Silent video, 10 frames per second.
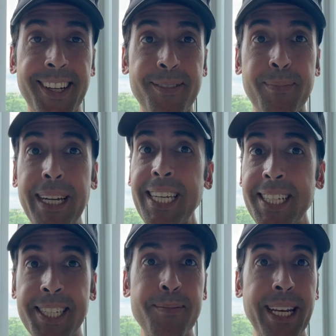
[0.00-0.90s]
my
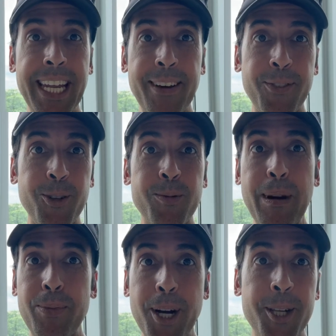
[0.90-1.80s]
nieces, my nephews, my
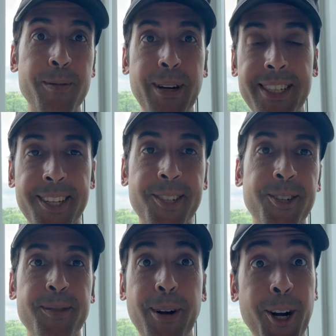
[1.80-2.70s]
brothers, my
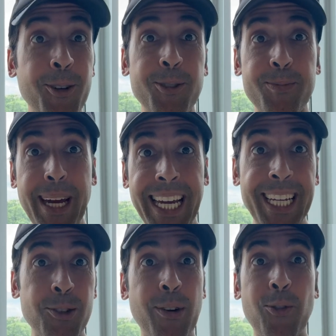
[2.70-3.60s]
sisters, my uncles, my
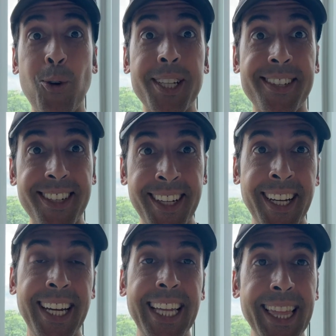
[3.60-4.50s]
aunts, whoever wants to
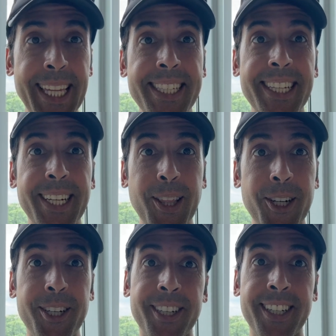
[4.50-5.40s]
listen and
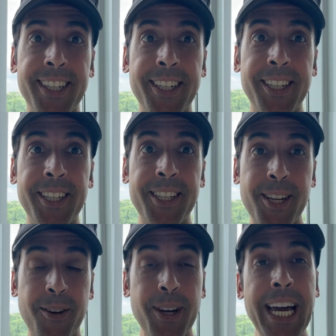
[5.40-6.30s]
learn.
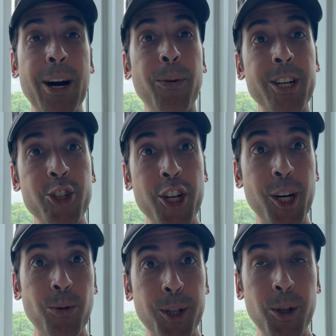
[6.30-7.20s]
So now I want to share
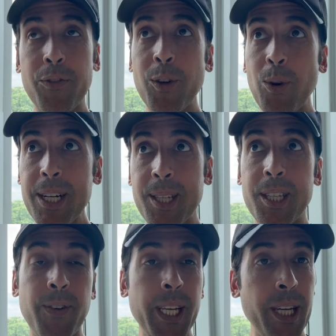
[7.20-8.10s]
it with you. If you're watching this
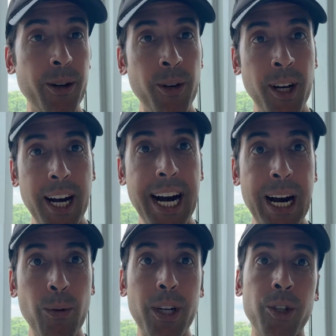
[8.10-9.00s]
video, I
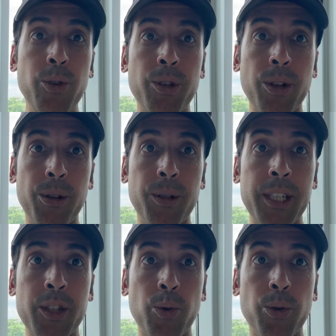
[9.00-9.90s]
want you to learn
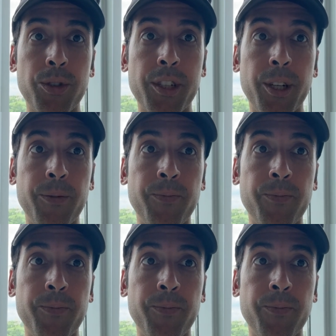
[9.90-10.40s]
these tools too.